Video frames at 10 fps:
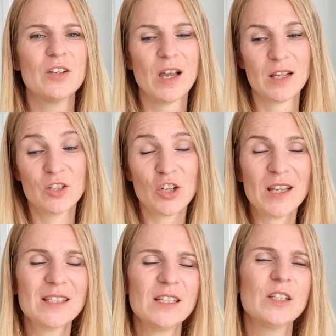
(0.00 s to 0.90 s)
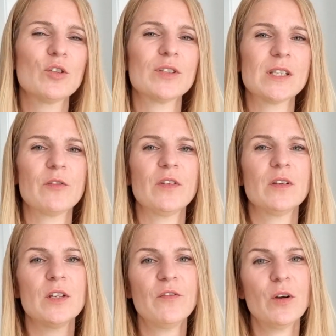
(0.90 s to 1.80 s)
adjusting yourself
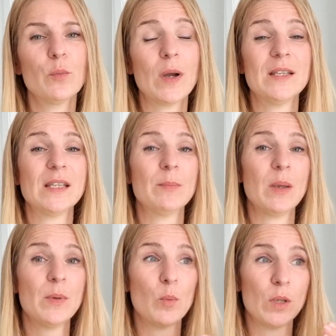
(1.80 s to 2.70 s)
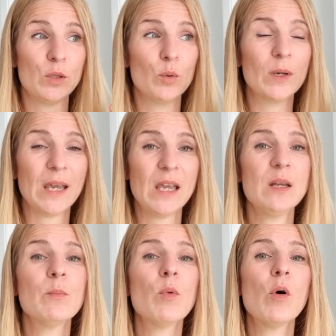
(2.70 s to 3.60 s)
in different ways and maybe when you
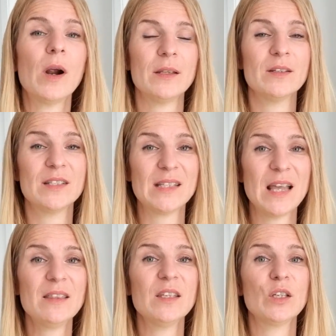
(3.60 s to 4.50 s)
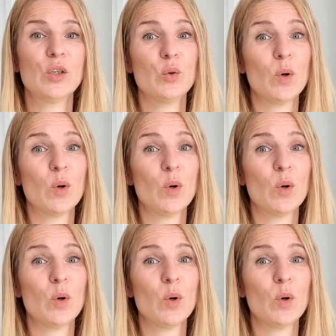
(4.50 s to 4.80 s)
gain more understanding you